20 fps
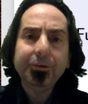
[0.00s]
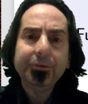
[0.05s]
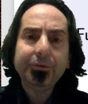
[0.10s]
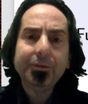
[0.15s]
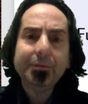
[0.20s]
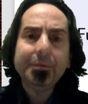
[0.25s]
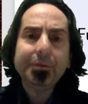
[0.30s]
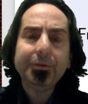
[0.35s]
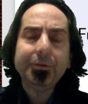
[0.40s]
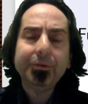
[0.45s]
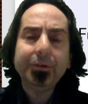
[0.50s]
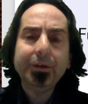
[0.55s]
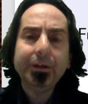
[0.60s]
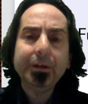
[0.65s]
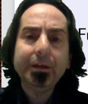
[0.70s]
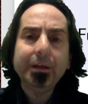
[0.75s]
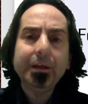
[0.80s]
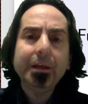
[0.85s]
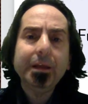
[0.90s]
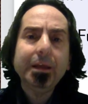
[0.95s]
symmetry,
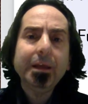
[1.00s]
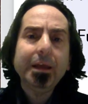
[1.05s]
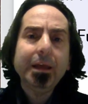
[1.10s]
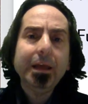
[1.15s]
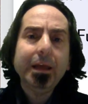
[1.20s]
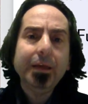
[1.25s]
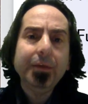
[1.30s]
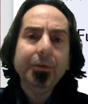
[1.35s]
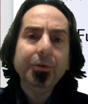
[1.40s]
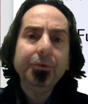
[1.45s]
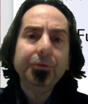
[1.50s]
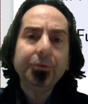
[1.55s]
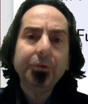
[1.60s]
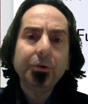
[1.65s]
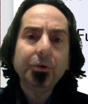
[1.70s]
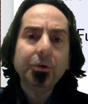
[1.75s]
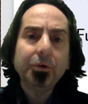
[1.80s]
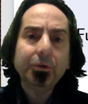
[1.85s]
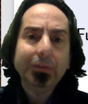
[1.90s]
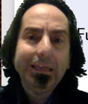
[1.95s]
and those are
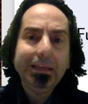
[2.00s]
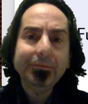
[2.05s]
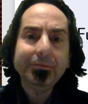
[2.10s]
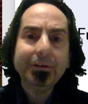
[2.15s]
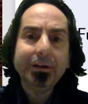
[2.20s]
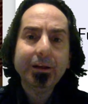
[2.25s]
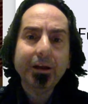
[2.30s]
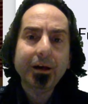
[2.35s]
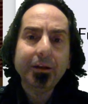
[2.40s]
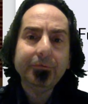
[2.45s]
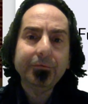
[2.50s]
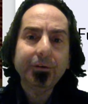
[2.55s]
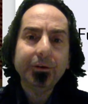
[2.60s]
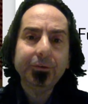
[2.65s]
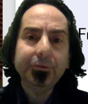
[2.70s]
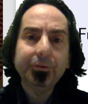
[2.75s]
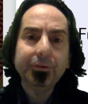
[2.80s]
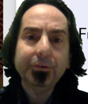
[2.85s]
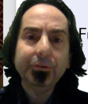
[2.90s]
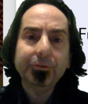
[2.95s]
called even and odd
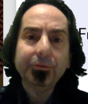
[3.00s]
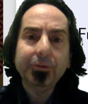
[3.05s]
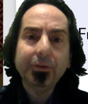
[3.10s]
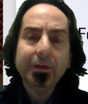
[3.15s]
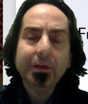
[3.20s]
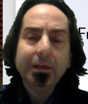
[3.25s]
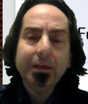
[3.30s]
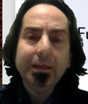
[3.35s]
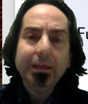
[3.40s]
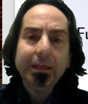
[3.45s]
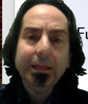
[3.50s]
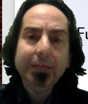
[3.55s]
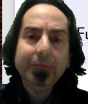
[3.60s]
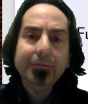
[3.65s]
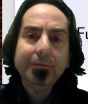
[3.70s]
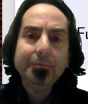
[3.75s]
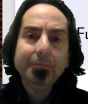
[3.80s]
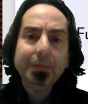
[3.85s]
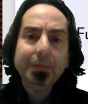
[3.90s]
functions. Even